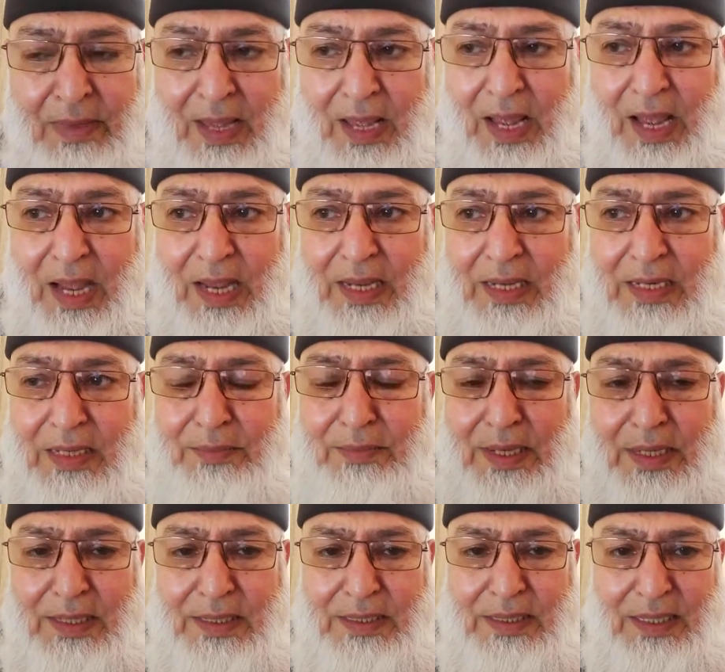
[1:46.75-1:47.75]

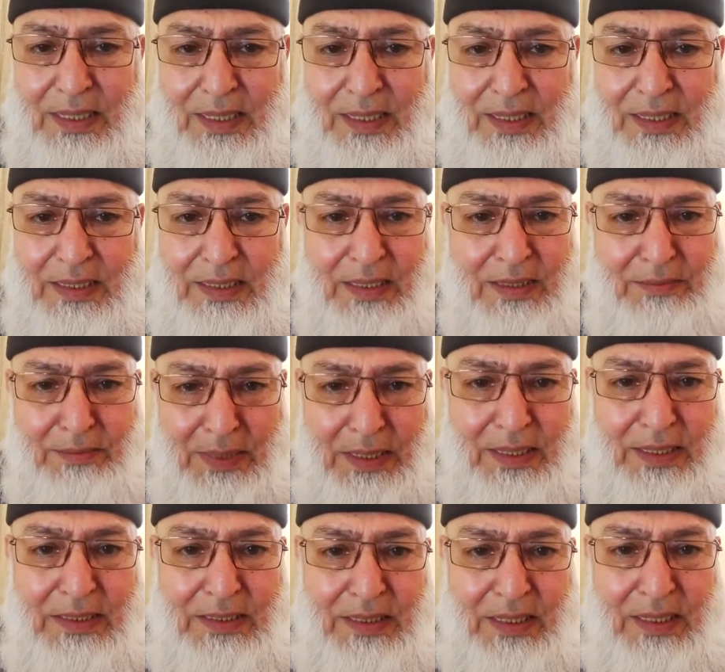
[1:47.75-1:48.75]
Agreement
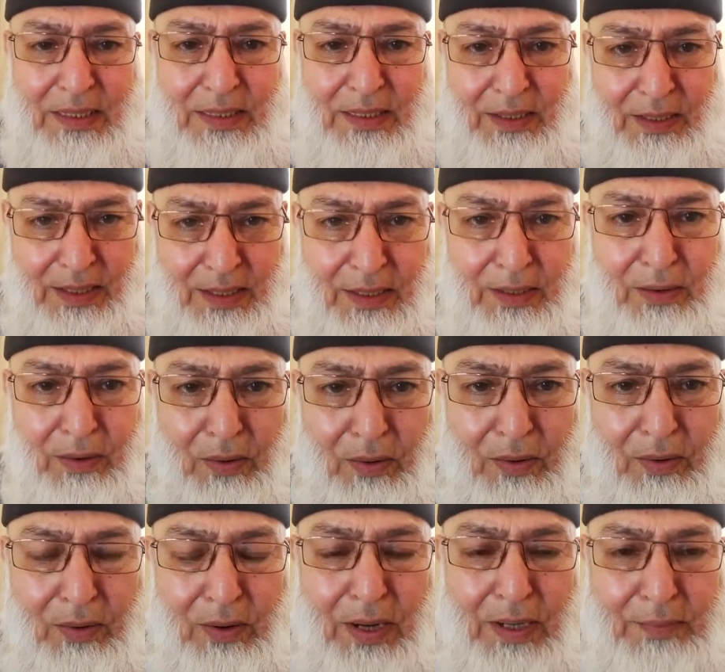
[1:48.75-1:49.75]
means in
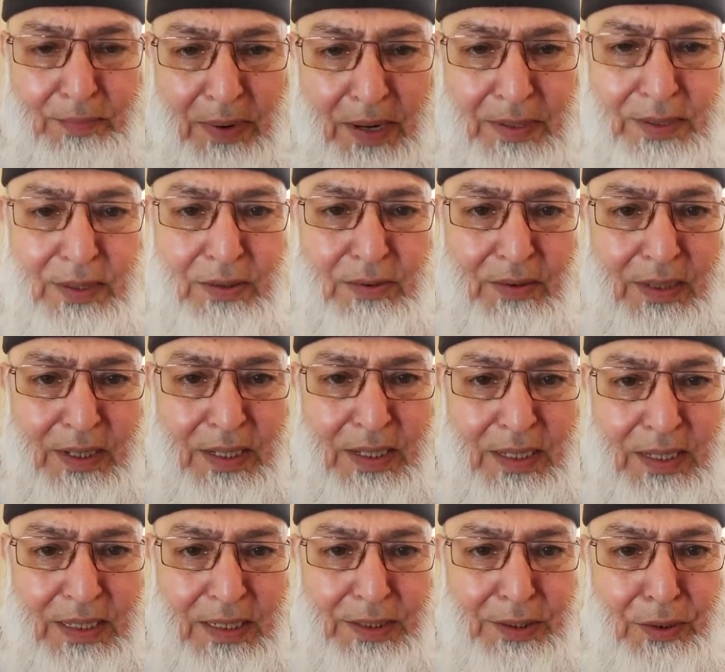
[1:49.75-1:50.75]
law, and
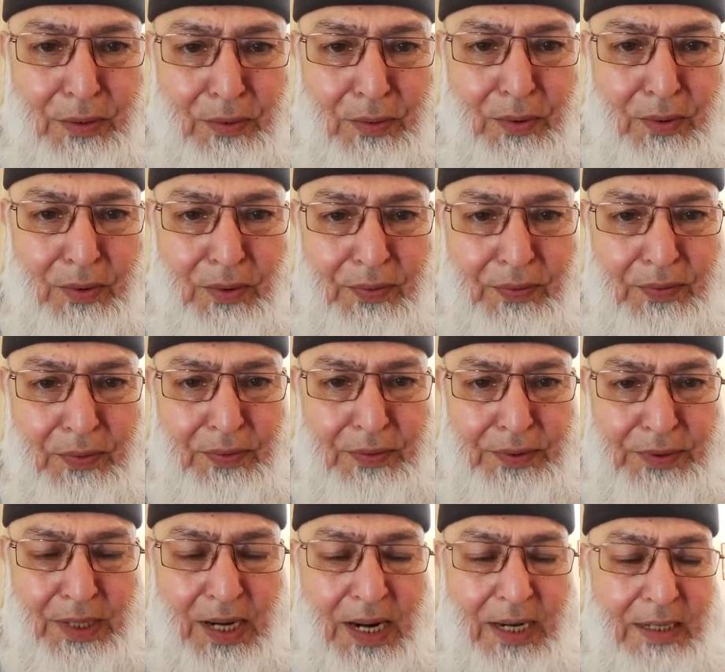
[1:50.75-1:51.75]
particularly in the law of
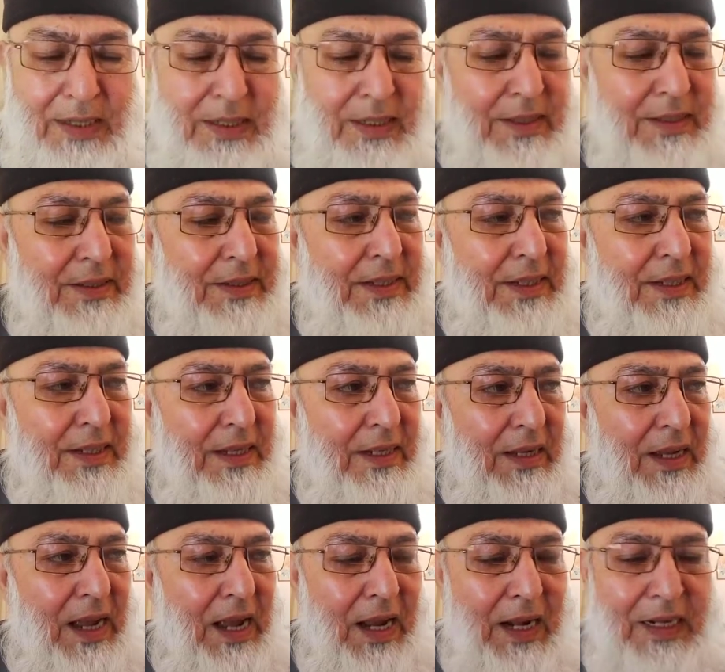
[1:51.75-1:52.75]
contract,
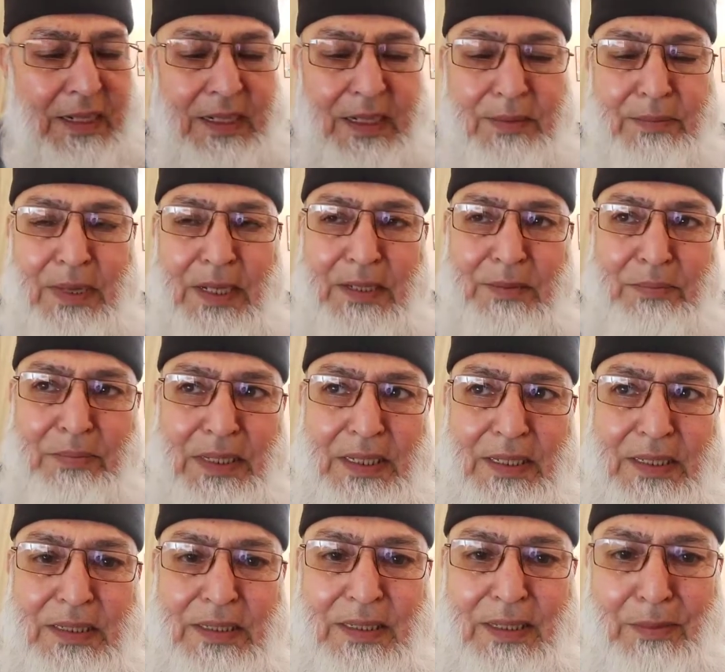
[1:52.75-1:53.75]
agreement
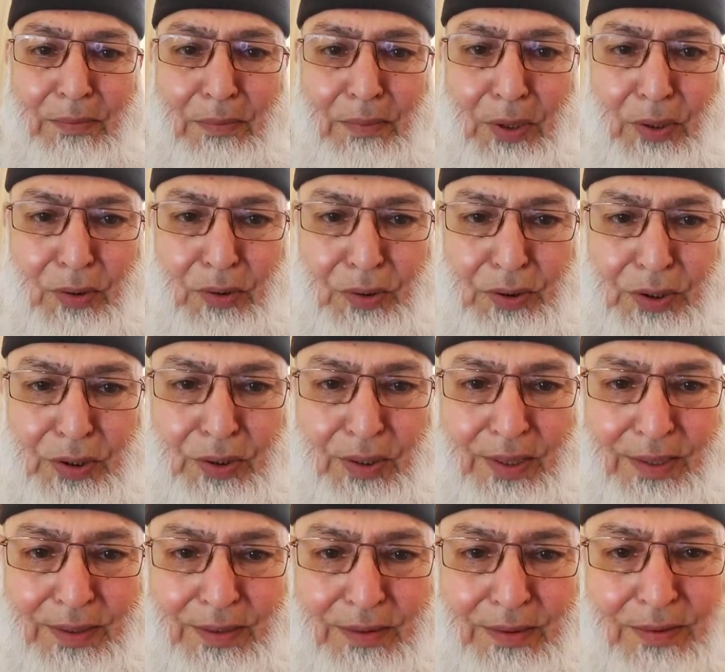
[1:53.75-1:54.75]
means the
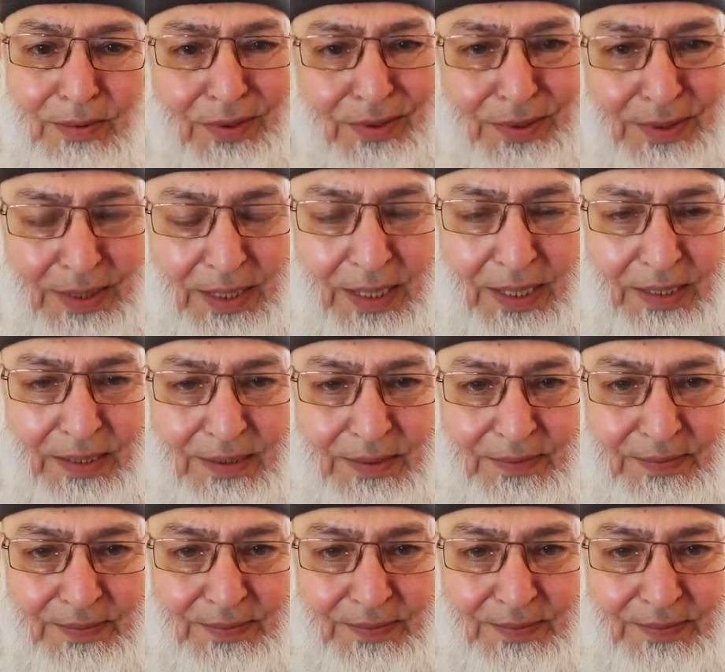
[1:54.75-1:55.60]
mutual consent.